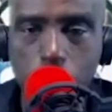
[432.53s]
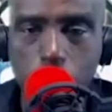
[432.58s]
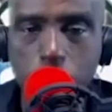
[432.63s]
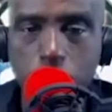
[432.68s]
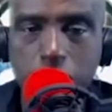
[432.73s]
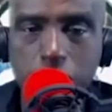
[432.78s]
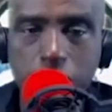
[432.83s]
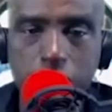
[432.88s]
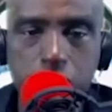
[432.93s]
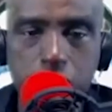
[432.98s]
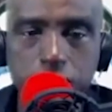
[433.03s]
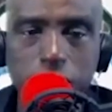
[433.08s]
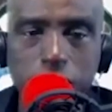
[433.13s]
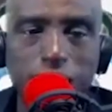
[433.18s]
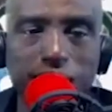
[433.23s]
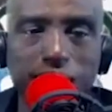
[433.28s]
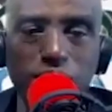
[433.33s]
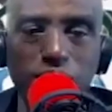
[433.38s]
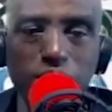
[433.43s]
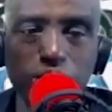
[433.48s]
remains
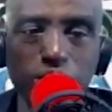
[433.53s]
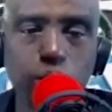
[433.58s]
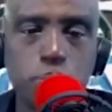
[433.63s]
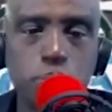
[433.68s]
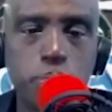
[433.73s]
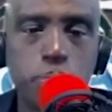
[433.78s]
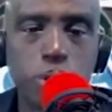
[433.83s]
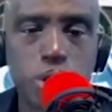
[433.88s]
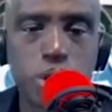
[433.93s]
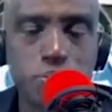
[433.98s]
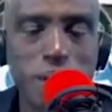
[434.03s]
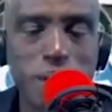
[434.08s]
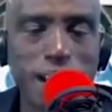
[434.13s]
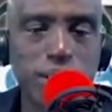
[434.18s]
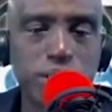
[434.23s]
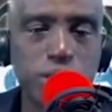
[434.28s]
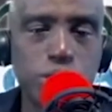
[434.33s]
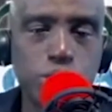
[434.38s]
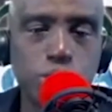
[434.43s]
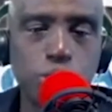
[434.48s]
because there's no
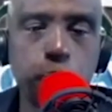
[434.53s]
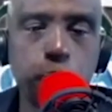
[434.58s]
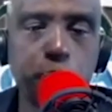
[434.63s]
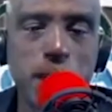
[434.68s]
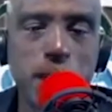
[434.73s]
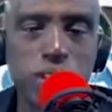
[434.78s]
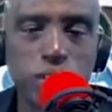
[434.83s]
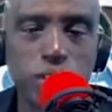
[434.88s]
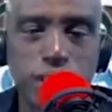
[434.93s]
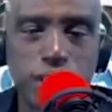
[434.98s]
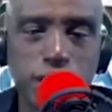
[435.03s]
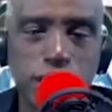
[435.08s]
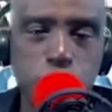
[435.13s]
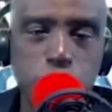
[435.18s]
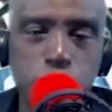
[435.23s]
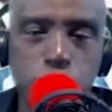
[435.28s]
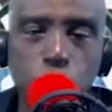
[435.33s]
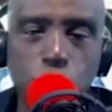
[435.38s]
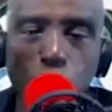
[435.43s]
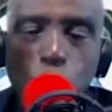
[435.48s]
pushback, there's no penalty,
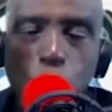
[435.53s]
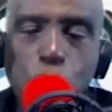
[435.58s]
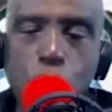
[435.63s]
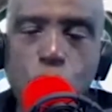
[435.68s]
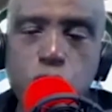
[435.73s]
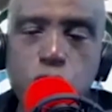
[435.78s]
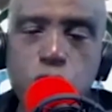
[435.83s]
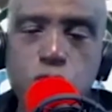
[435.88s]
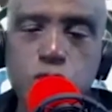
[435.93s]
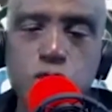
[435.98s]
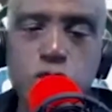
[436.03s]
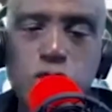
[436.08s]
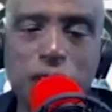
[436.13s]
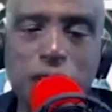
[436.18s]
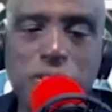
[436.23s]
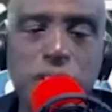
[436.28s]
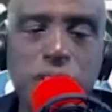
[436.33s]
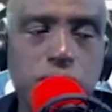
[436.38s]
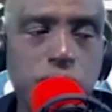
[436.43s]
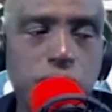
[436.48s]
there's no there's
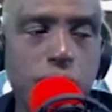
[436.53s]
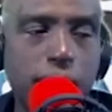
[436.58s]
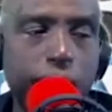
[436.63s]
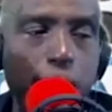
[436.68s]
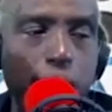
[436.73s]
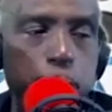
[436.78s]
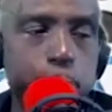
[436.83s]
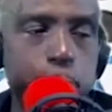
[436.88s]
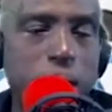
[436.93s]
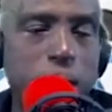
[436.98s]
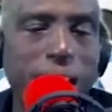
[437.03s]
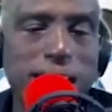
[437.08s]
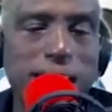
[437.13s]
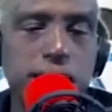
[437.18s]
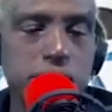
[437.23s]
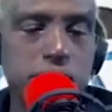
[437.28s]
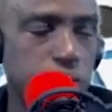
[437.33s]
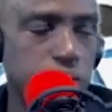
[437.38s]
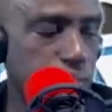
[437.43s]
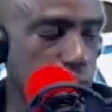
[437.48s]
nothing to
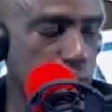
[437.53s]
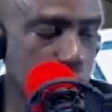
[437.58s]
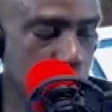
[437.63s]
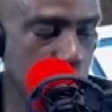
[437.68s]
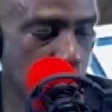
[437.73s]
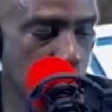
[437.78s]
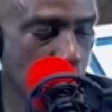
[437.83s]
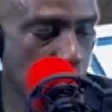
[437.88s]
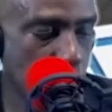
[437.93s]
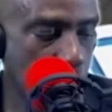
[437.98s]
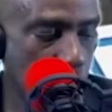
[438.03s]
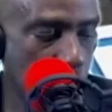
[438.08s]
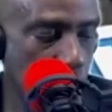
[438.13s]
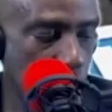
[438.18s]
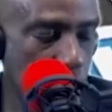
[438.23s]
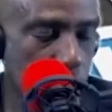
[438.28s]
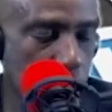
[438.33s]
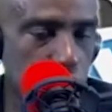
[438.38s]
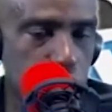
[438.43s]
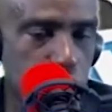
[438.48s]
impact his view.
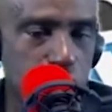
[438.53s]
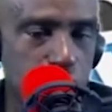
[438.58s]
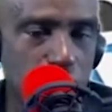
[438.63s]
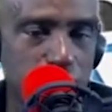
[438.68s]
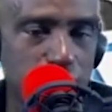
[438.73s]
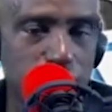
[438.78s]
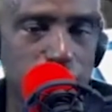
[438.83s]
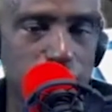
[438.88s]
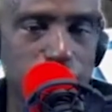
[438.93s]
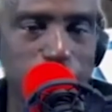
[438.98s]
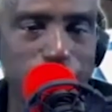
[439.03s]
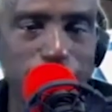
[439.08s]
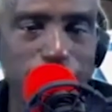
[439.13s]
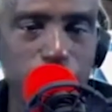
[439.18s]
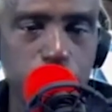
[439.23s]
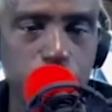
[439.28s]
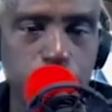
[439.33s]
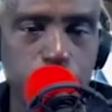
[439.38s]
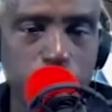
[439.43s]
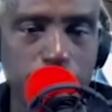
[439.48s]
There's nothing to
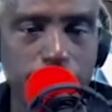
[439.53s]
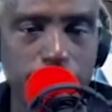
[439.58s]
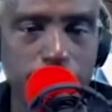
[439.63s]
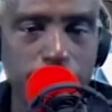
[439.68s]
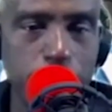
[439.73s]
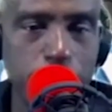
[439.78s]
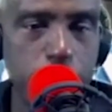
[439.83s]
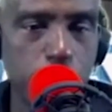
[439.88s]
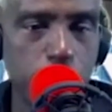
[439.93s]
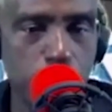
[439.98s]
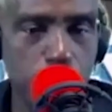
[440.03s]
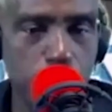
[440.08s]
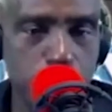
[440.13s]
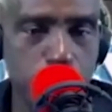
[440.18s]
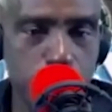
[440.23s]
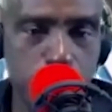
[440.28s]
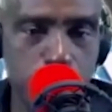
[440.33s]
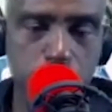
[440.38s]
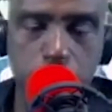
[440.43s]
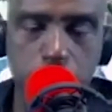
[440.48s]
help him or
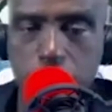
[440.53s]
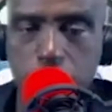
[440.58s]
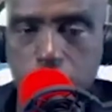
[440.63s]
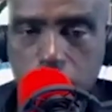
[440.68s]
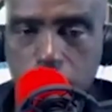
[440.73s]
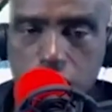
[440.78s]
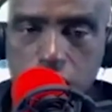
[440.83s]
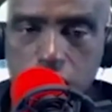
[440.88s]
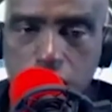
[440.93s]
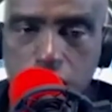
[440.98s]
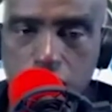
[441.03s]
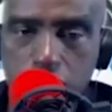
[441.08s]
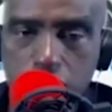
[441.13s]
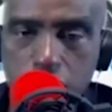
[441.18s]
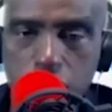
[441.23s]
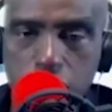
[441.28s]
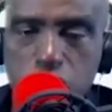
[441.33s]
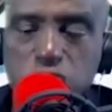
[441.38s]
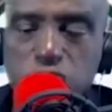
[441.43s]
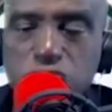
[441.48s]
her.
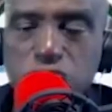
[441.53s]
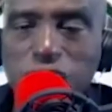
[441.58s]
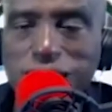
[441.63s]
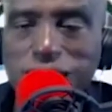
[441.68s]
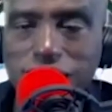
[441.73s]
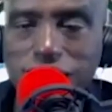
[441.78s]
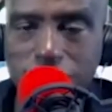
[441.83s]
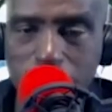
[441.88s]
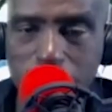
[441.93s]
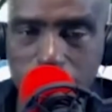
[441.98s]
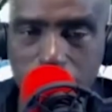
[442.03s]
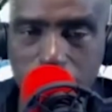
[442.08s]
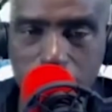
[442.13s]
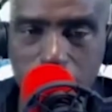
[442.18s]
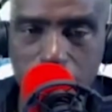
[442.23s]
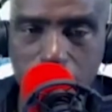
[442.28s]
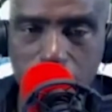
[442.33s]
There's nothing.